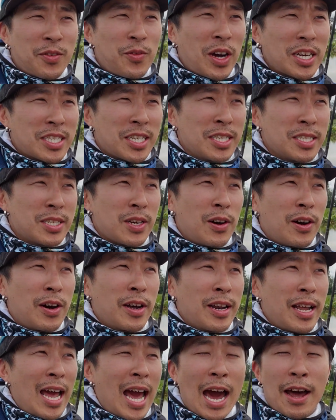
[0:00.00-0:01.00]
any questions
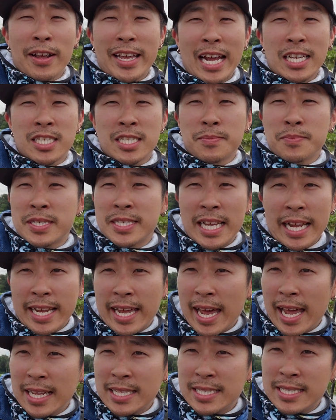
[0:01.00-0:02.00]
on how to catch some
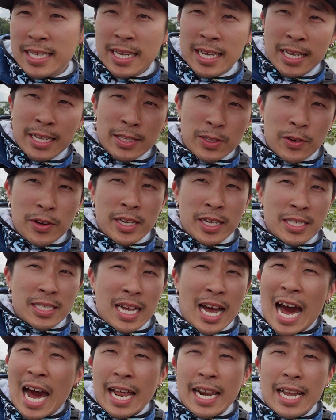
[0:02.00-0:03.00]
snakeheads during
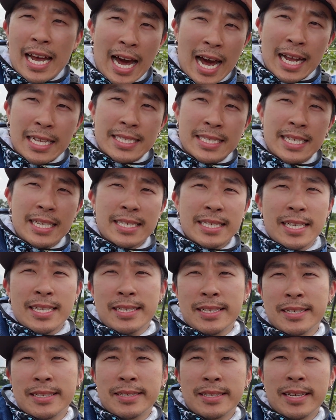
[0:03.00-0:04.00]
this hot
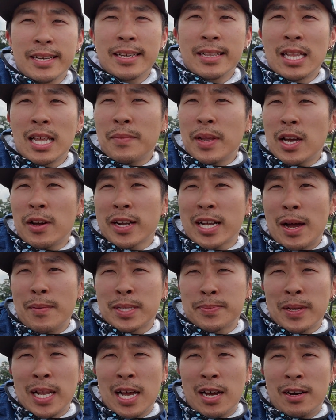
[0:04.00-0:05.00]
season, let me know in the
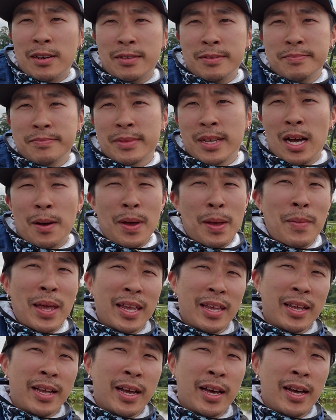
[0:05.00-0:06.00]
comments below. I might
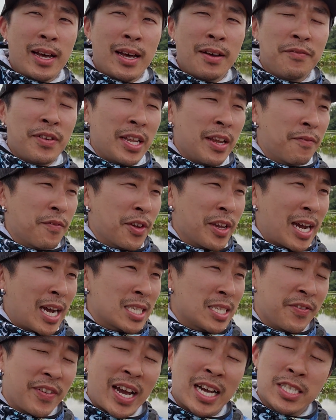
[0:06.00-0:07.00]
make a video for you
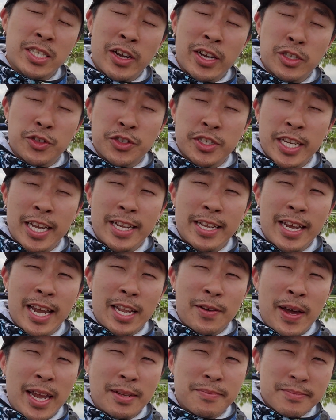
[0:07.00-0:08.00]
guys if you guys are interested.
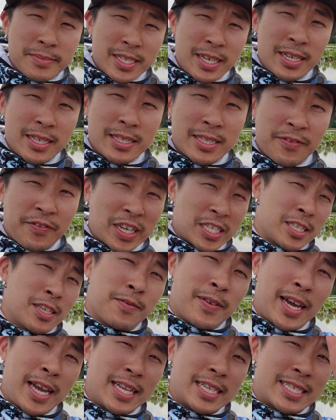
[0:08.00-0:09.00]
Anyway, the fish
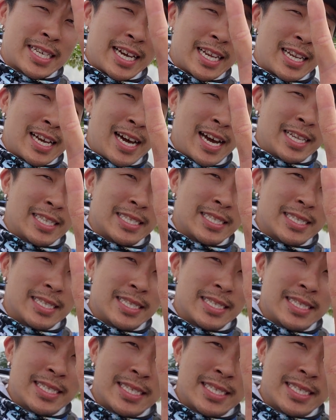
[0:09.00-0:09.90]
don't wait, tight lines.